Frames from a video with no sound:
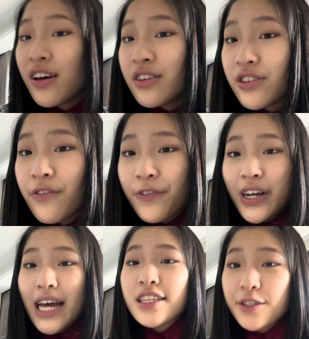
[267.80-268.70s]
Don't
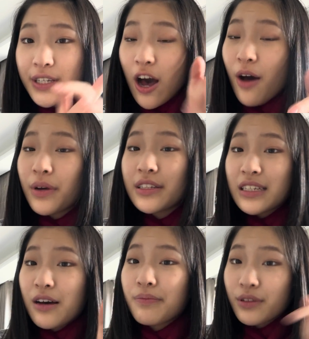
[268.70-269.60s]
forget to comment
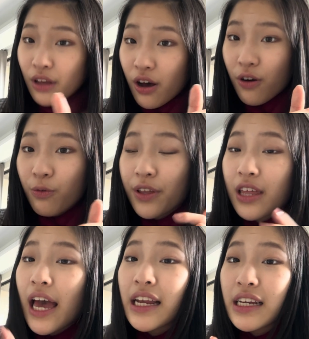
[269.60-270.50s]
down below with
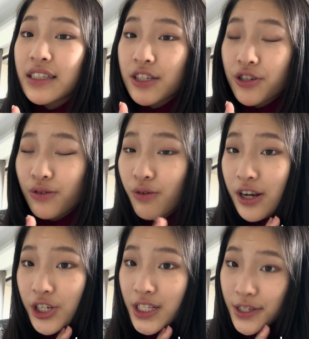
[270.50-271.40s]
any additional
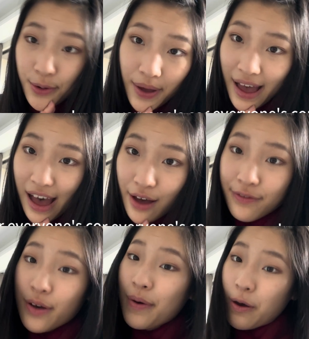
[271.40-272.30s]
questions you
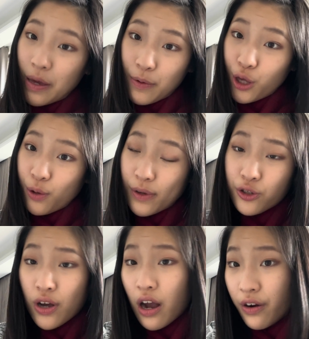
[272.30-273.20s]
have about AP Human
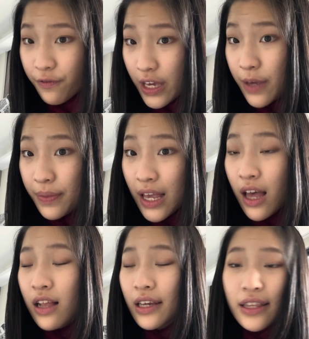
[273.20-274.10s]
Geography,
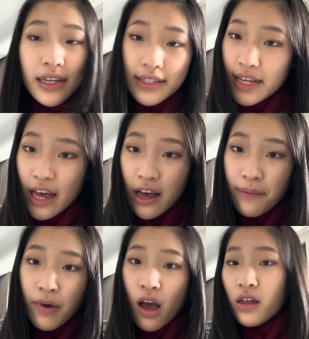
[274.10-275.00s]
like the
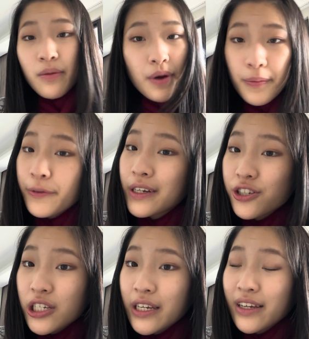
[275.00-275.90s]
exam, the
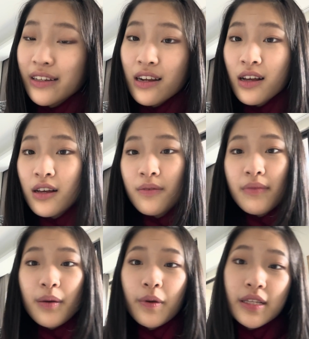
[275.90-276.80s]
preparation,
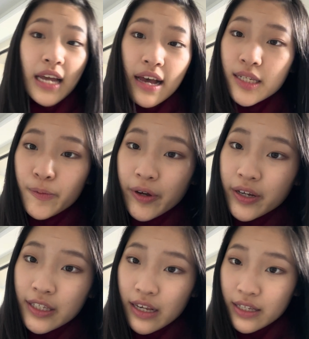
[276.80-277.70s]
maybe
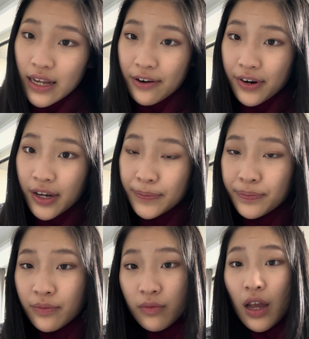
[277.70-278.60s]
textbooks, etc.
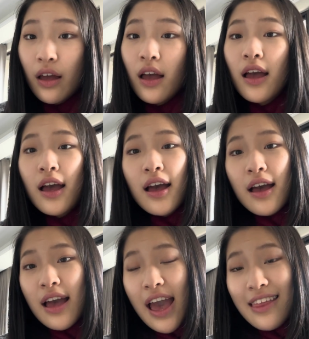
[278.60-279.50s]

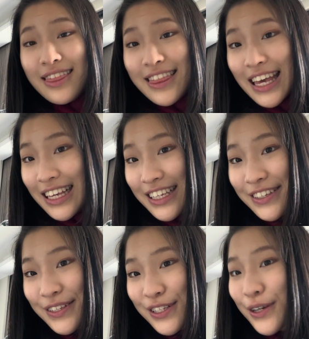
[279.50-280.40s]
And thank
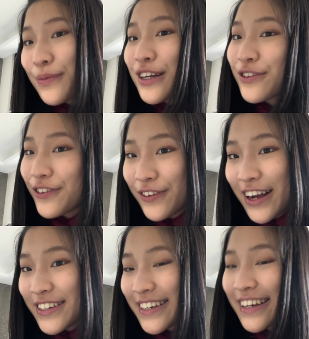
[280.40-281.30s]
you so much for
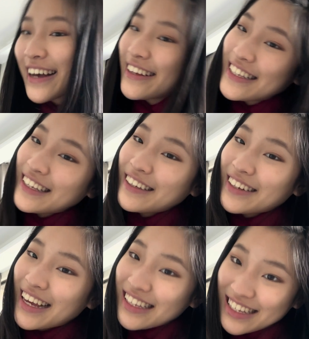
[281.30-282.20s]
watching. I'll see you
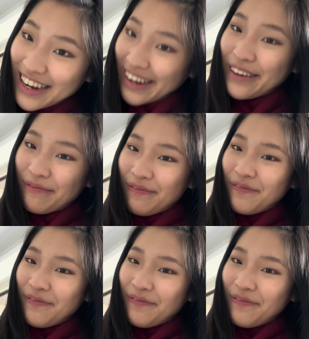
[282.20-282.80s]
next time.